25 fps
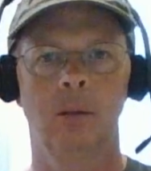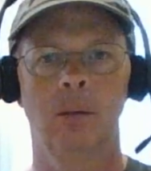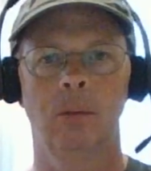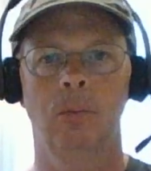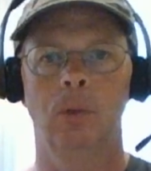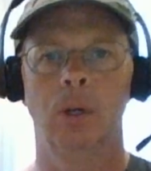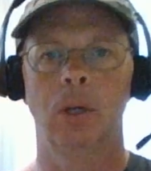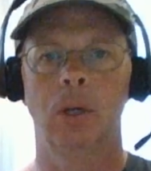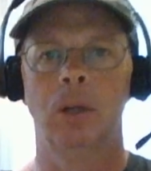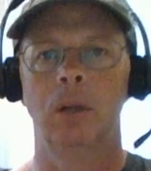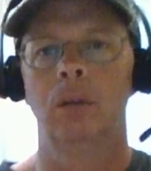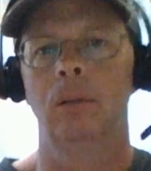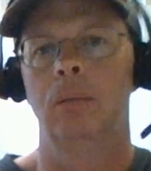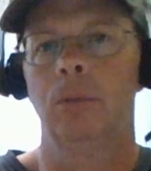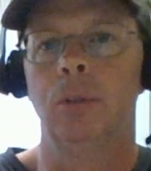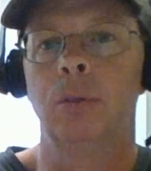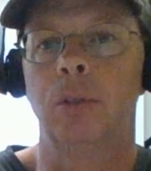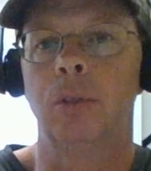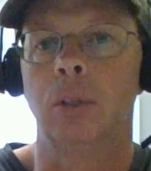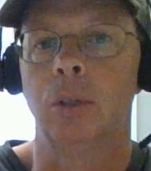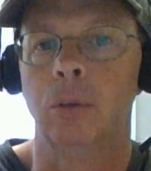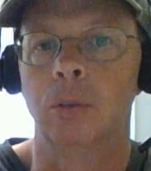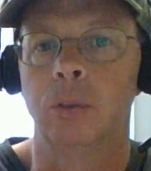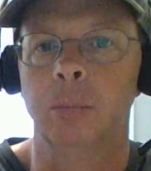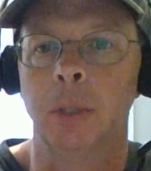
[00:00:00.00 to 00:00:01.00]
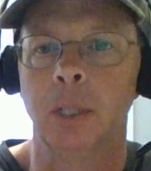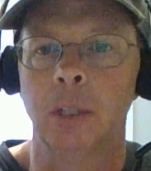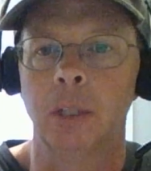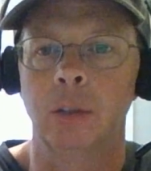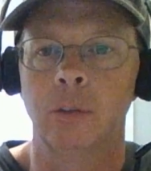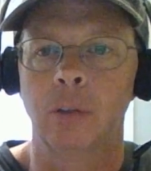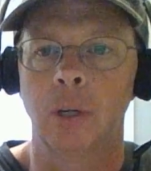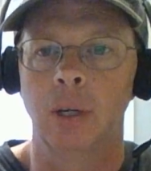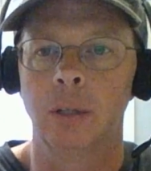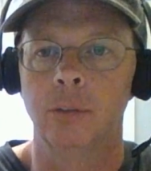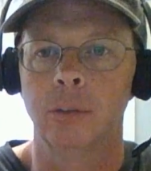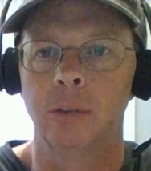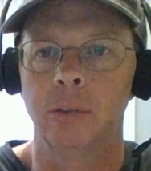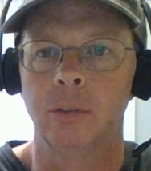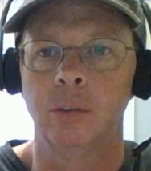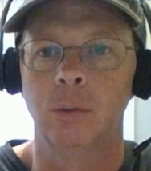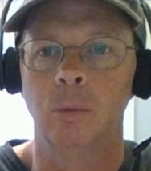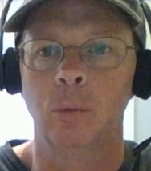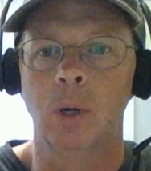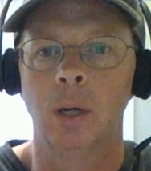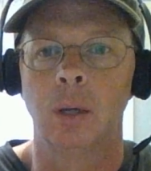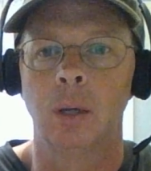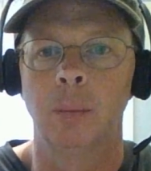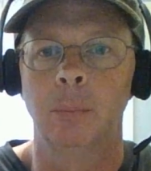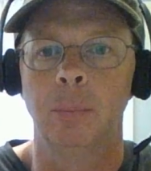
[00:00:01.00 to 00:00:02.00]
well, you can do as many trials as you
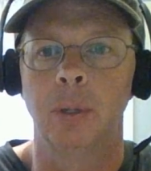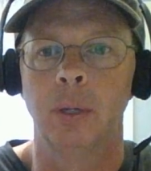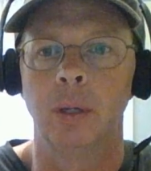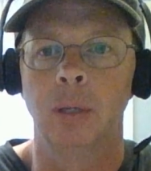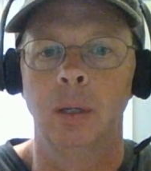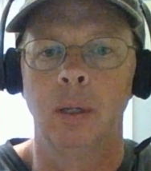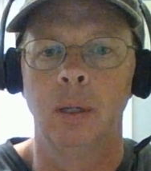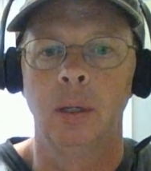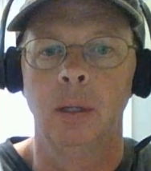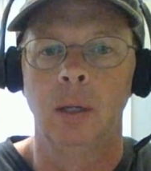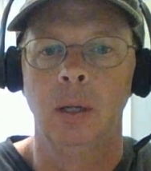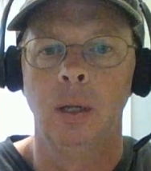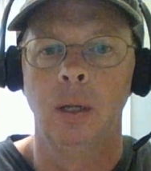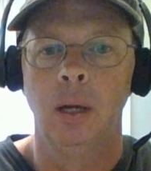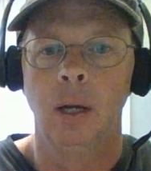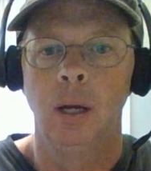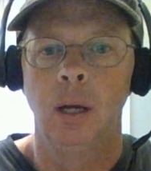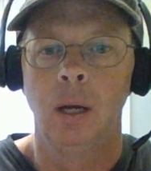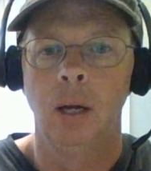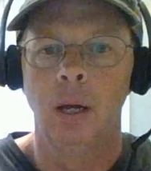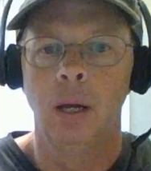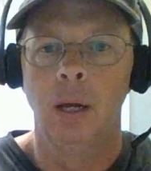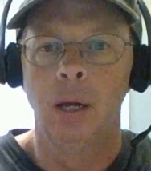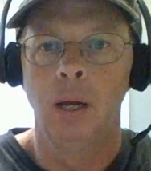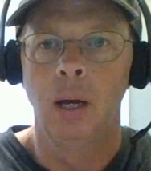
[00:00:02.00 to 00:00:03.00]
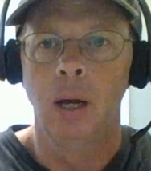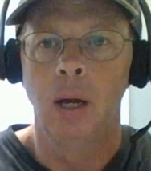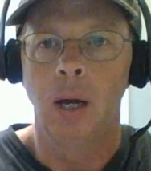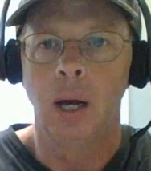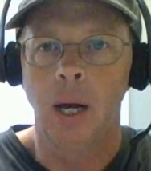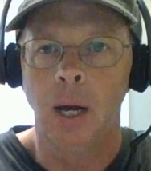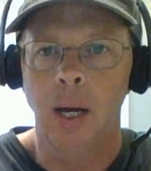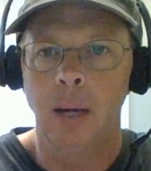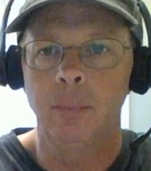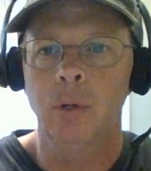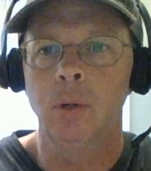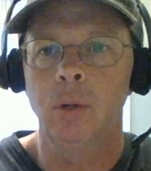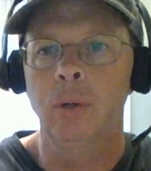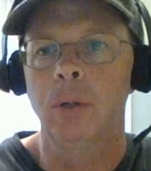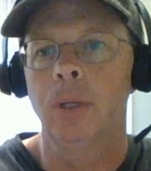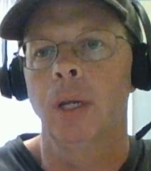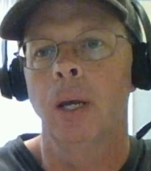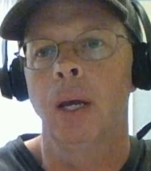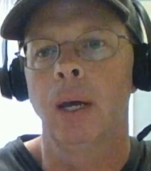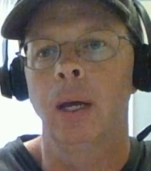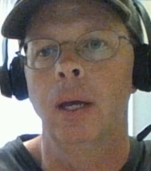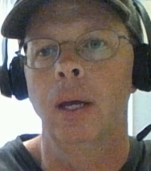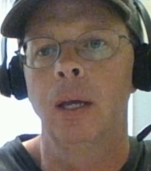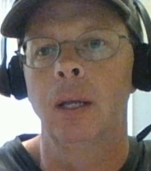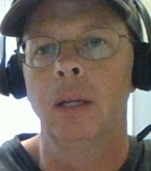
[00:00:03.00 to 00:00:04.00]
want, but I'm going
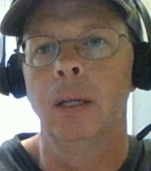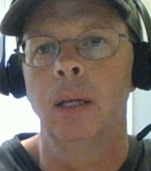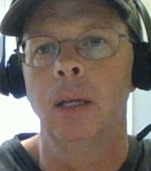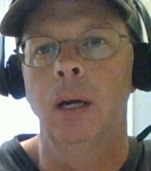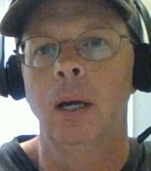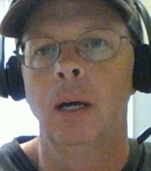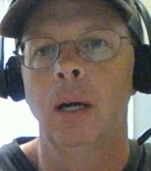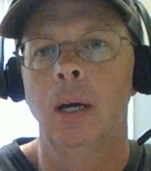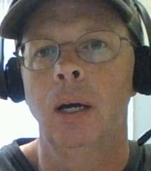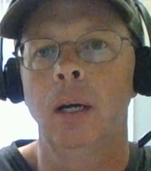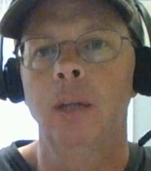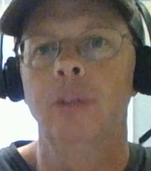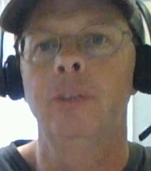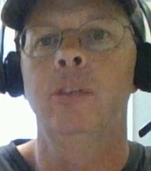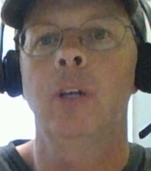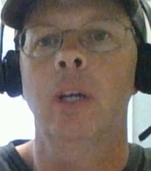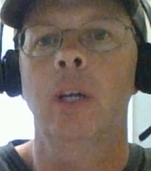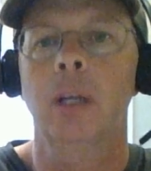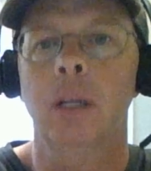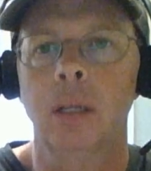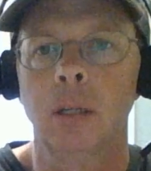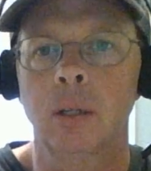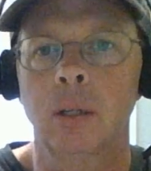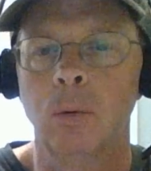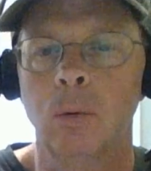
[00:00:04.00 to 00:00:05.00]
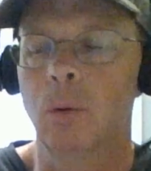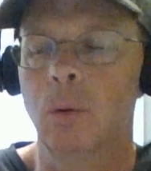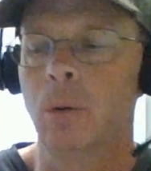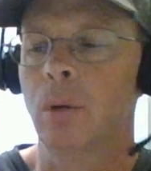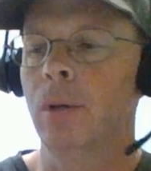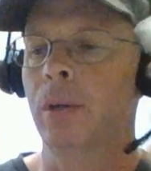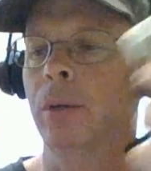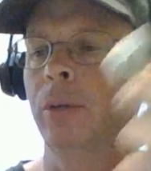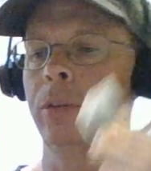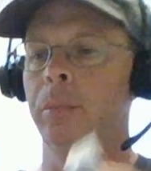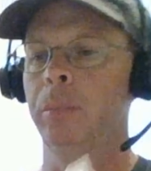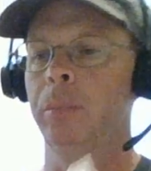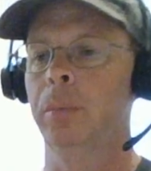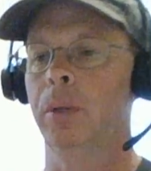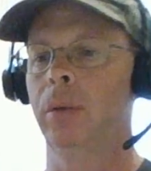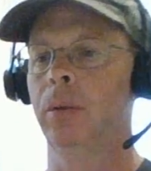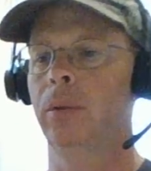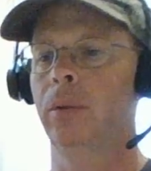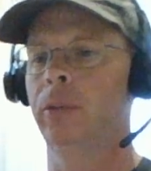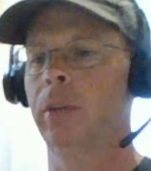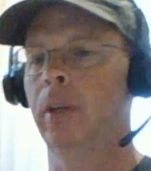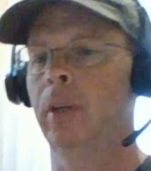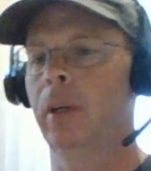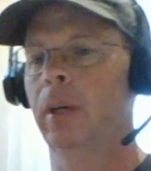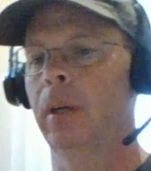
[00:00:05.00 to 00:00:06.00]
to add a second quarter to both
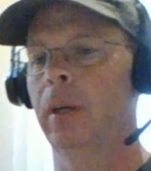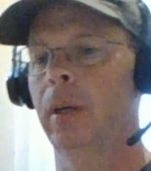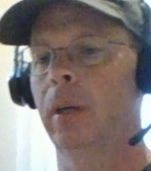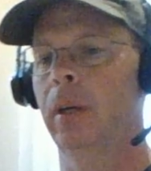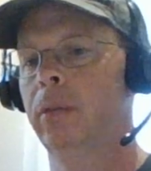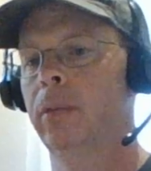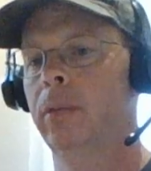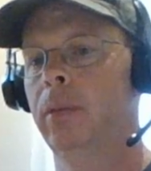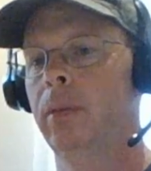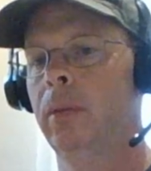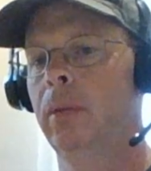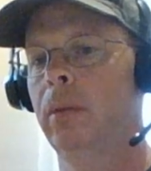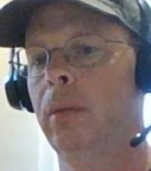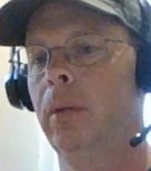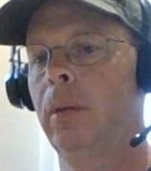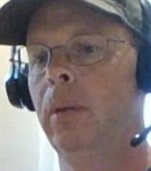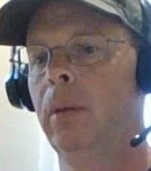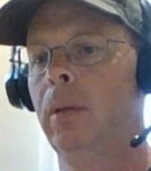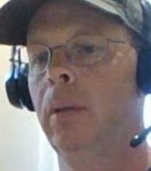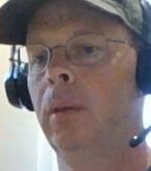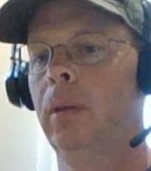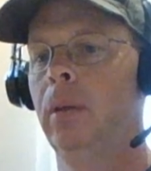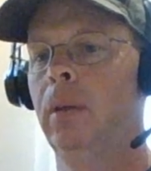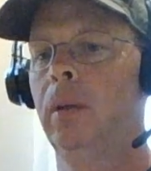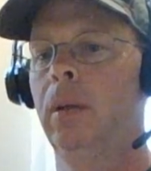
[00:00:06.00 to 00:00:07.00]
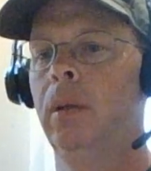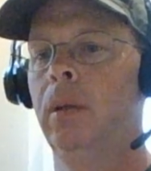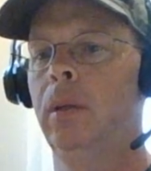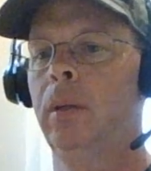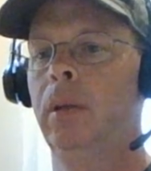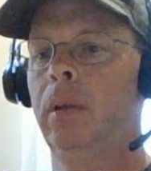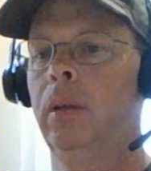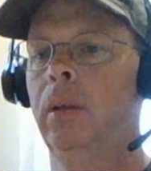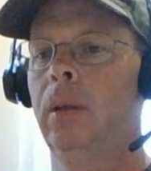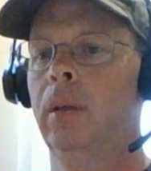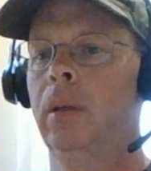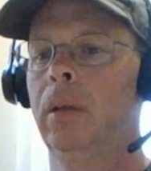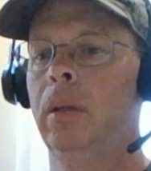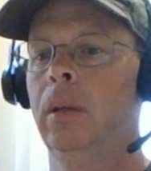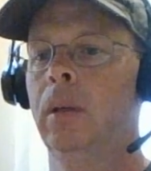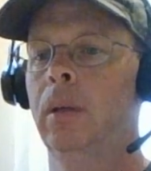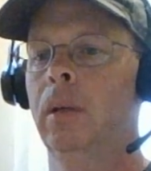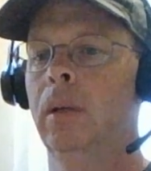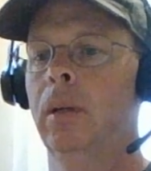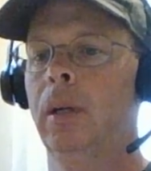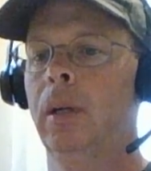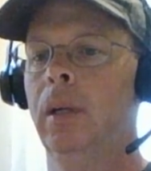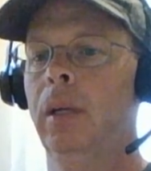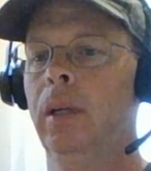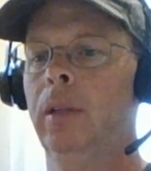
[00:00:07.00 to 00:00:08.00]
sides.
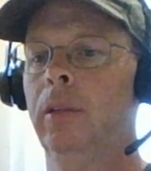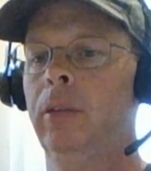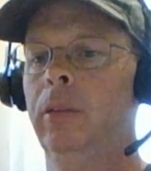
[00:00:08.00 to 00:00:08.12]
All right,